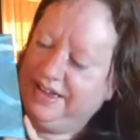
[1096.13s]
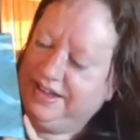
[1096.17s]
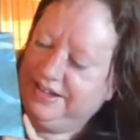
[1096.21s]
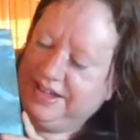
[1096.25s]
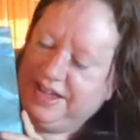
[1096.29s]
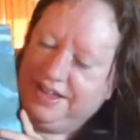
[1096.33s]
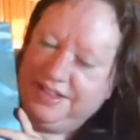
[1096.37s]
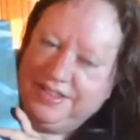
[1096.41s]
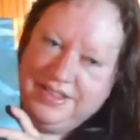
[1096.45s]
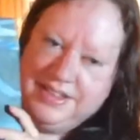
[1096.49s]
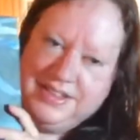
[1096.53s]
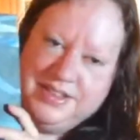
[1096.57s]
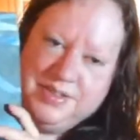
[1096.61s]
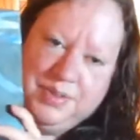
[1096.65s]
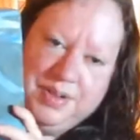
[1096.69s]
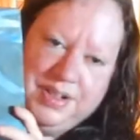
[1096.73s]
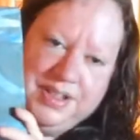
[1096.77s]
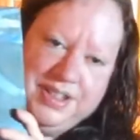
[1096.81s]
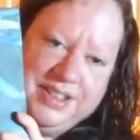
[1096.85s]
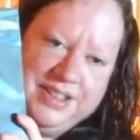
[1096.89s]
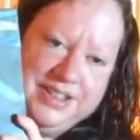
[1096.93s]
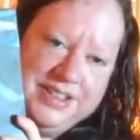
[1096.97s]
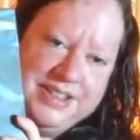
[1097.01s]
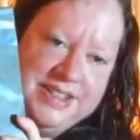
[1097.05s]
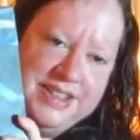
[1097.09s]
Now this
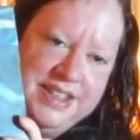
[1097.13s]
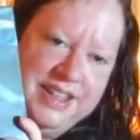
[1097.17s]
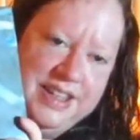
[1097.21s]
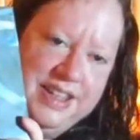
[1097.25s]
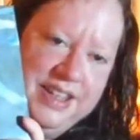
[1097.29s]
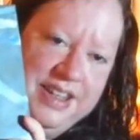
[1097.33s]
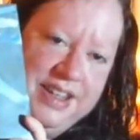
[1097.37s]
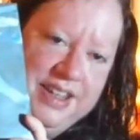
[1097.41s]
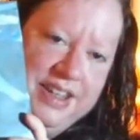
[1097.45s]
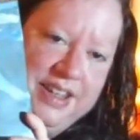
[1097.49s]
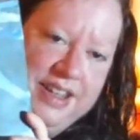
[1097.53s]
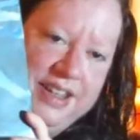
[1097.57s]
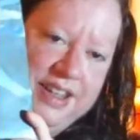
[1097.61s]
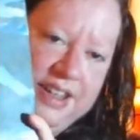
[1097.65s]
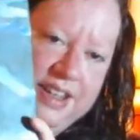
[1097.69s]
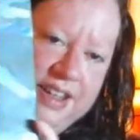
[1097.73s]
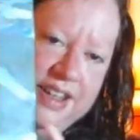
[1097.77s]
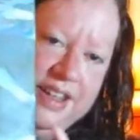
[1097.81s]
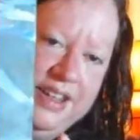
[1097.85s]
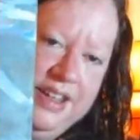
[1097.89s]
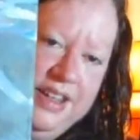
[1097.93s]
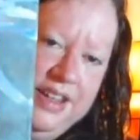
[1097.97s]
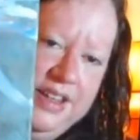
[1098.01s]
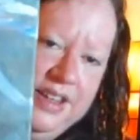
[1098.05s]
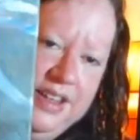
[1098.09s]
one is
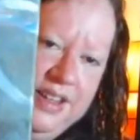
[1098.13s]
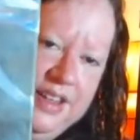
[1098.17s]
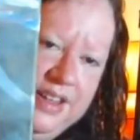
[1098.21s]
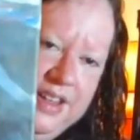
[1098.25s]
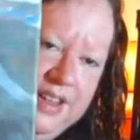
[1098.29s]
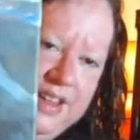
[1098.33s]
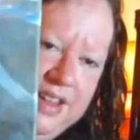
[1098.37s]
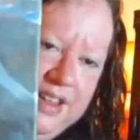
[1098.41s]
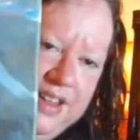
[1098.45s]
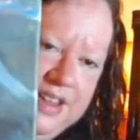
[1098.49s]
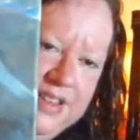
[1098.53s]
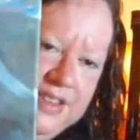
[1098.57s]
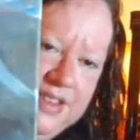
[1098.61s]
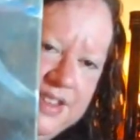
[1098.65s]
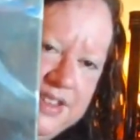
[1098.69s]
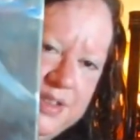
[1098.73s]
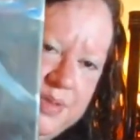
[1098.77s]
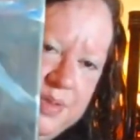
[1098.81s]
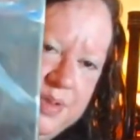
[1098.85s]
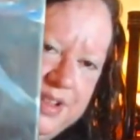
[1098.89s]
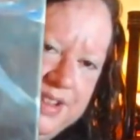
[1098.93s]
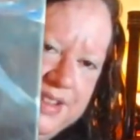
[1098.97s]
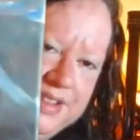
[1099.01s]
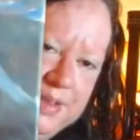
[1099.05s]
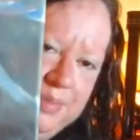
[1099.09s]

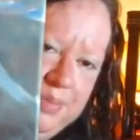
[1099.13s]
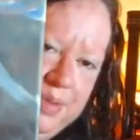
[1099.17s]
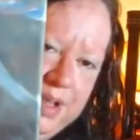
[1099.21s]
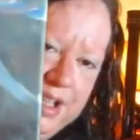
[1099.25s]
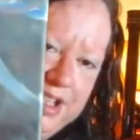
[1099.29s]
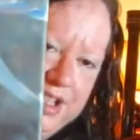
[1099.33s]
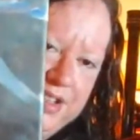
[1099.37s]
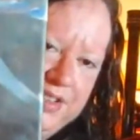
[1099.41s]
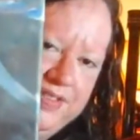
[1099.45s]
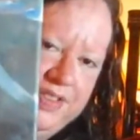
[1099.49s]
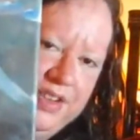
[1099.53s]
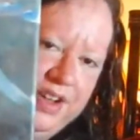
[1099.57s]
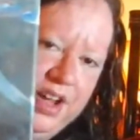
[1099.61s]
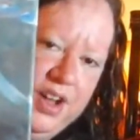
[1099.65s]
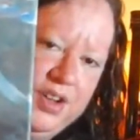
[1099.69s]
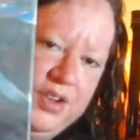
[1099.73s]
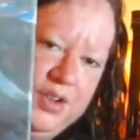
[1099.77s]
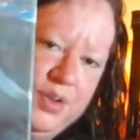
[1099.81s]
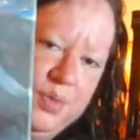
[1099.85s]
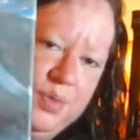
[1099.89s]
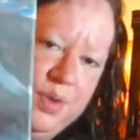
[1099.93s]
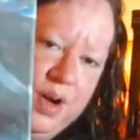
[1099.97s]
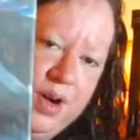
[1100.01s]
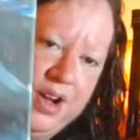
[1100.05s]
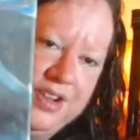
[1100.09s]
a picture of an
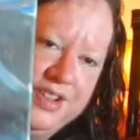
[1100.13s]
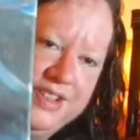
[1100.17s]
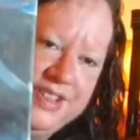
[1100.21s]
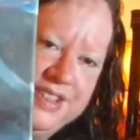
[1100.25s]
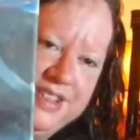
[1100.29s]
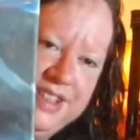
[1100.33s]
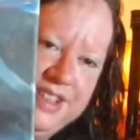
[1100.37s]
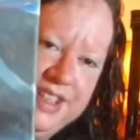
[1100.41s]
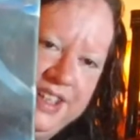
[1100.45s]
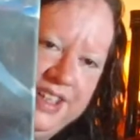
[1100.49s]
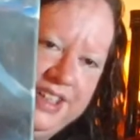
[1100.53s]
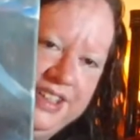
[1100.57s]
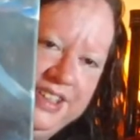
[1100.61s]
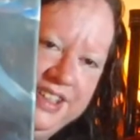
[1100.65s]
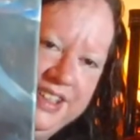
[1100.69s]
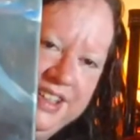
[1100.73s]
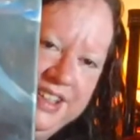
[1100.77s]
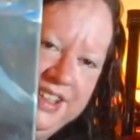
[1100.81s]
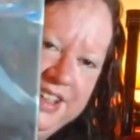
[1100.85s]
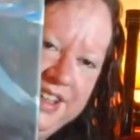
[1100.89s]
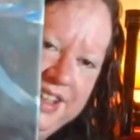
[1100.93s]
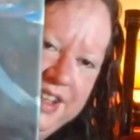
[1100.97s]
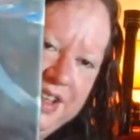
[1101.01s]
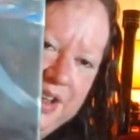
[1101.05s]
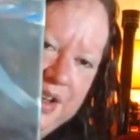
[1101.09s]
underwater scene
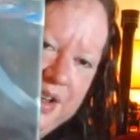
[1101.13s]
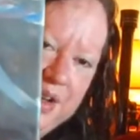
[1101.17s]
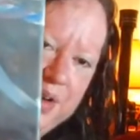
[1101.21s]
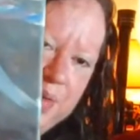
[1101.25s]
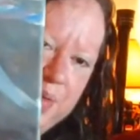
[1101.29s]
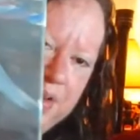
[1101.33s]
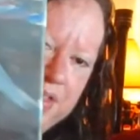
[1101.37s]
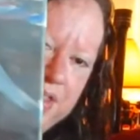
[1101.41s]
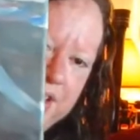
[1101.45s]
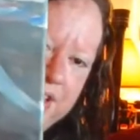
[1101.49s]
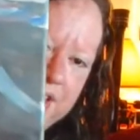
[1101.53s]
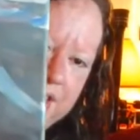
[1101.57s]
with